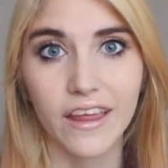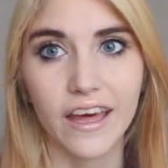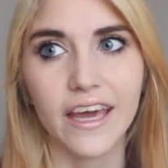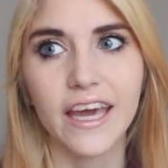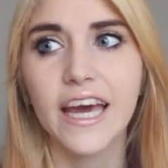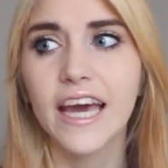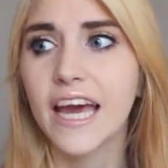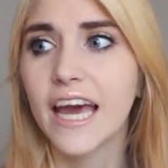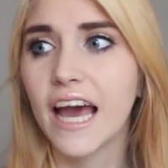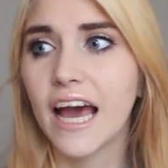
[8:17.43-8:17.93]

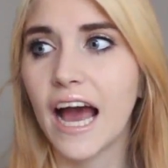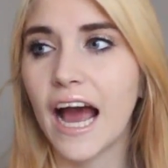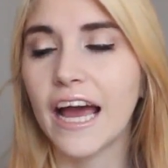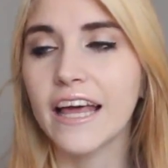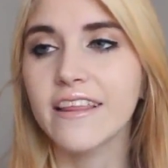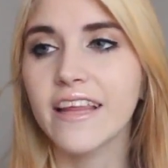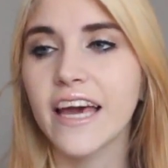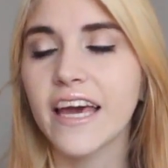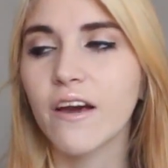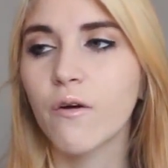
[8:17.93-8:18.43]
Like,
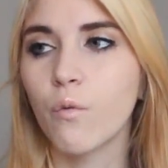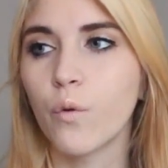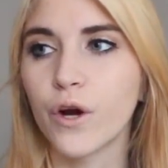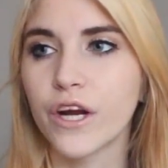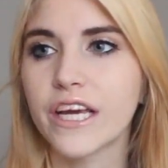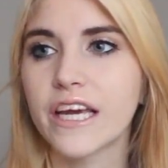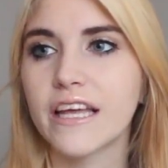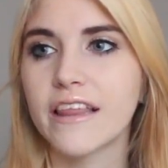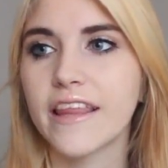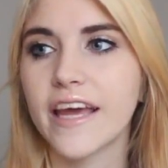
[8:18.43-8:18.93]
I like
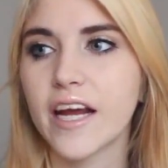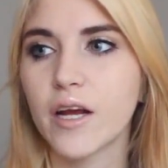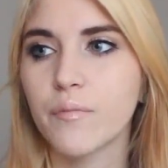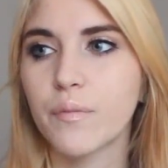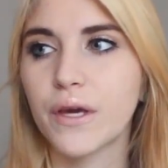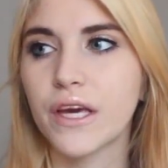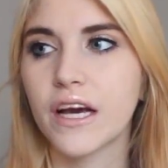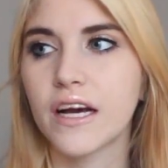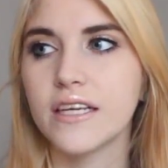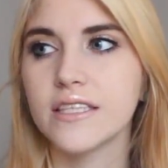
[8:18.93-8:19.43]
working there
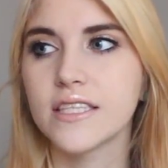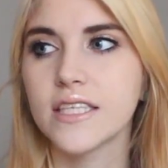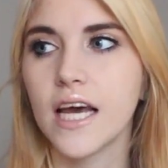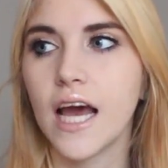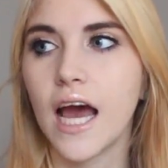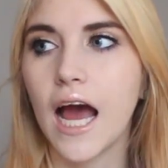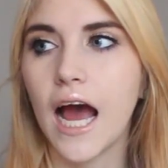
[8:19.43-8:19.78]
because